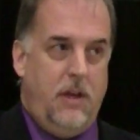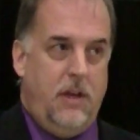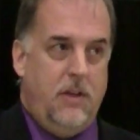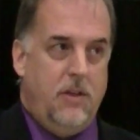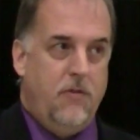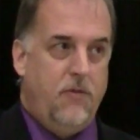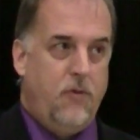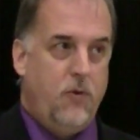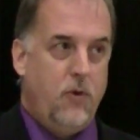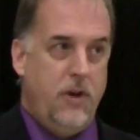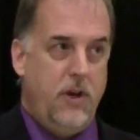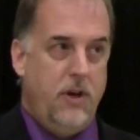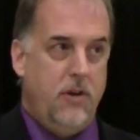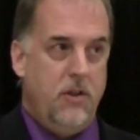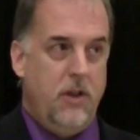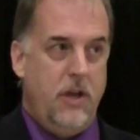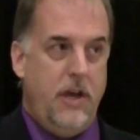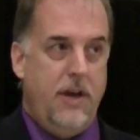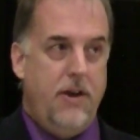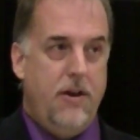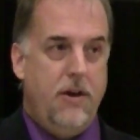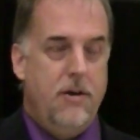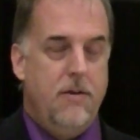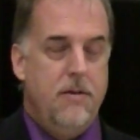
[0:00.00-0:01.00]
foyer
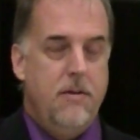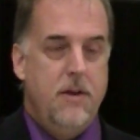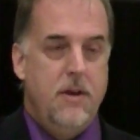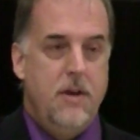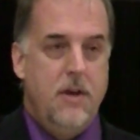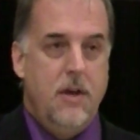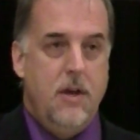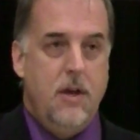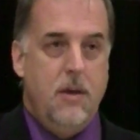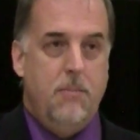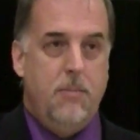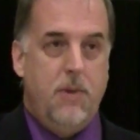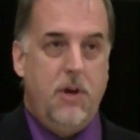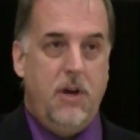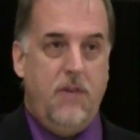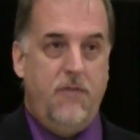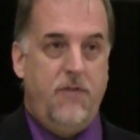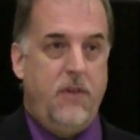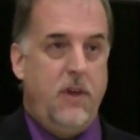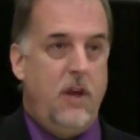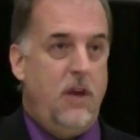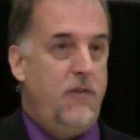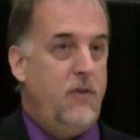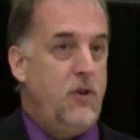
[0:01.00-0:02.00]
later. But
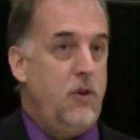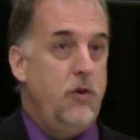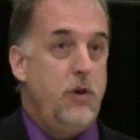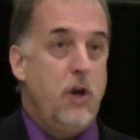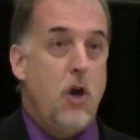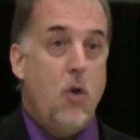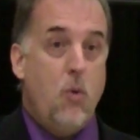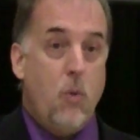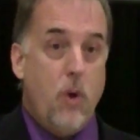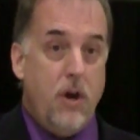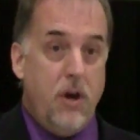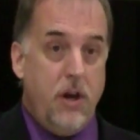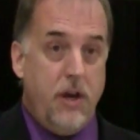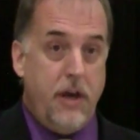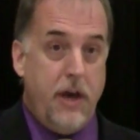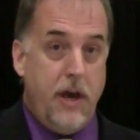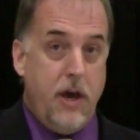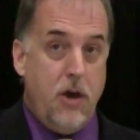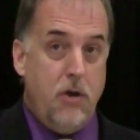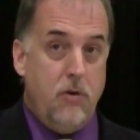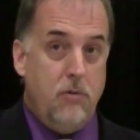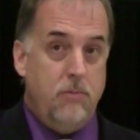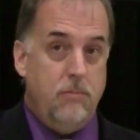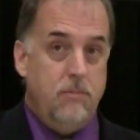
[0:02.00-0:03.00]
if you know where to
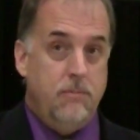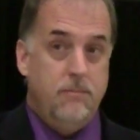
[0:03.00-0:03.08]
go,